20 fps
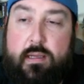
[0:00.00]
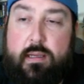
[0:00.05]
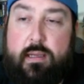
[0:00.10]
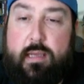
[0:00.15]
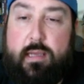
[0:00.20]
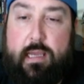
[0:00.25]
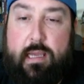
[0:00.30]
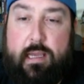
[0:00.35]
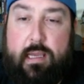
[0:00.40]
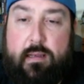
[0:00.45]

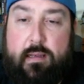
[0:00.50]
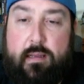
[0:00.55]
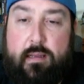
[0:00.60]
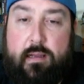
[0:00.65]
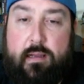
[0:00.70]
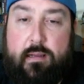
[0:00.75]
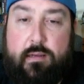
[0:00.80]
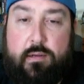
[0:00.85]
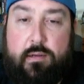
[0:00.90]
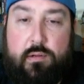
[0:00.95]
and uh,
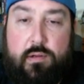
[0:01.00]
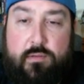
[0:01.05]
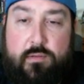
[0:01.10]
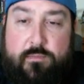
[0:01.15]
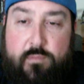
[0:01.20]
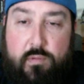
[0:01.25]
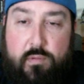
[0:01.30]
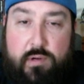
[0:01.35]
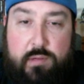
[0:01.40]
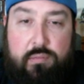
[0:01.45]
you know look
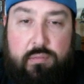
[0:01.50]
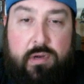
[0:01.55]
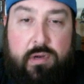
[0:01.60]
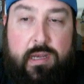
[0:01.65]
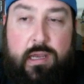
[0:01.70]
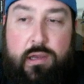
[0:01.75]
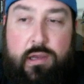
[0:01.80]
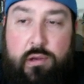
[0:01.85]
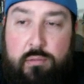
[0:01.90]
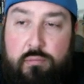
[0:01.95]
forward to
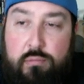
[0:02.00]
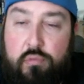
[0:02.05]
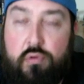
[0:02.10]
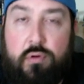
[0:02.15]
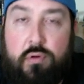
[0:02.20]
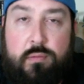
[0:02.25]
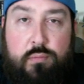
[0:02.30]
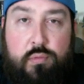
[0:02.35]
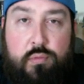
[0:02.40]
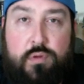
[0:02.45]
bringing you more and
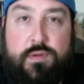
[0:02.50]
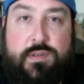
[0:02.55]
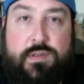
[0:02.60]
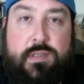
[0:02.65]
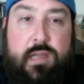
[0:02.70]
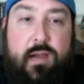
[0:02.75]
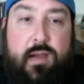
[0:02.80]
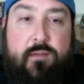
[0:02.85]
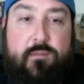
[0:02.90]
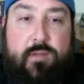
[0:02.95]
more
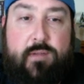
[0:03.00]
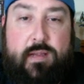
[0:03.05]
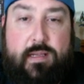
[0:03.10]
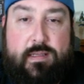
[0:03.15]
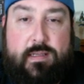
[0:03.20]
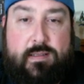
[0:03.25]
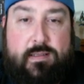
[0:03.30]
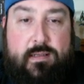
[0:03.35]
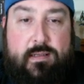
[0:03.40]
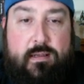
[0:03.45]
stuff as